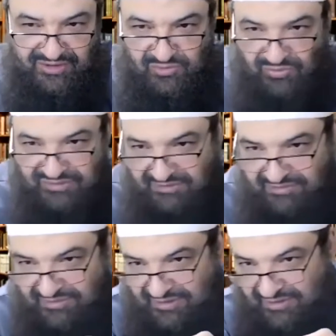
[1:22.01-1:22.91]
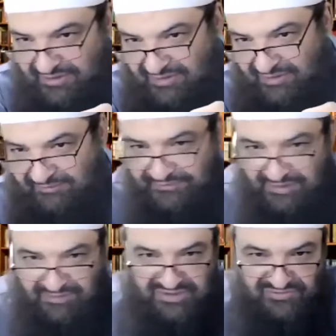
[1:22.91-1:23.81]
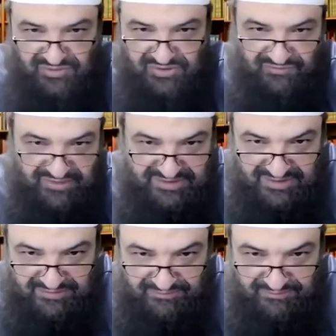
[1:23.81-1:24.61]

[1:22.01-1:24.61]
the 23rd, let me just switch off this.